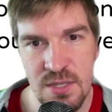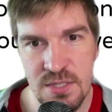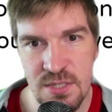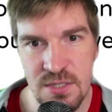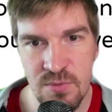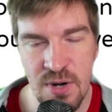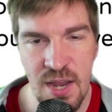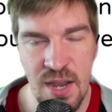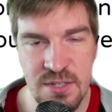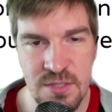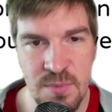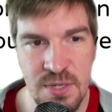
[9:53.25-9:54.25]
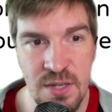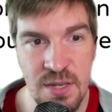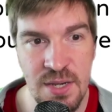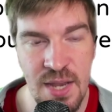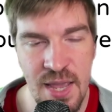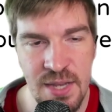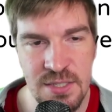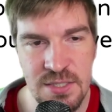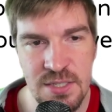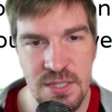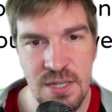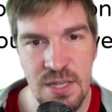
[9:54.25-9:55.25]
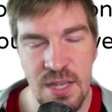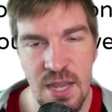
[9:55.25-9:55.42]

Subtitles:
This is what has to be done next.